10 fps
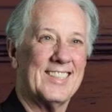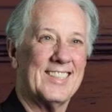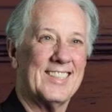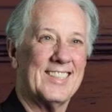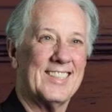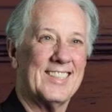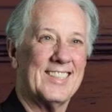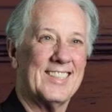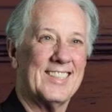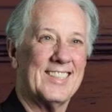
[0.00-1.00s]

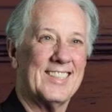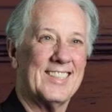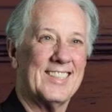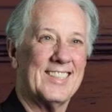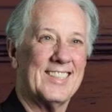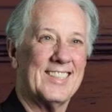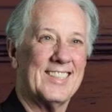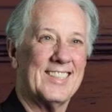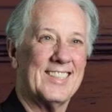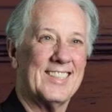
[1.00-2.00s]

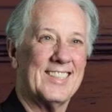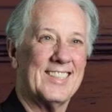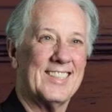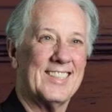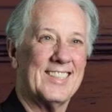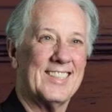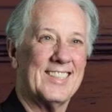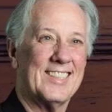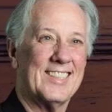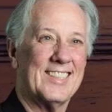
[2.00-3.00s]

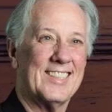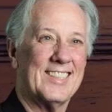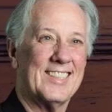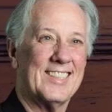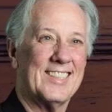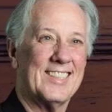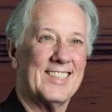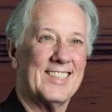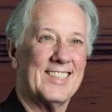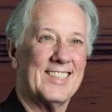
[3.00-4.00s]

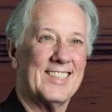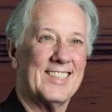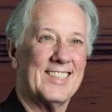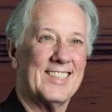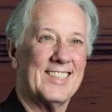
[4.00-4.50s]
[no speech]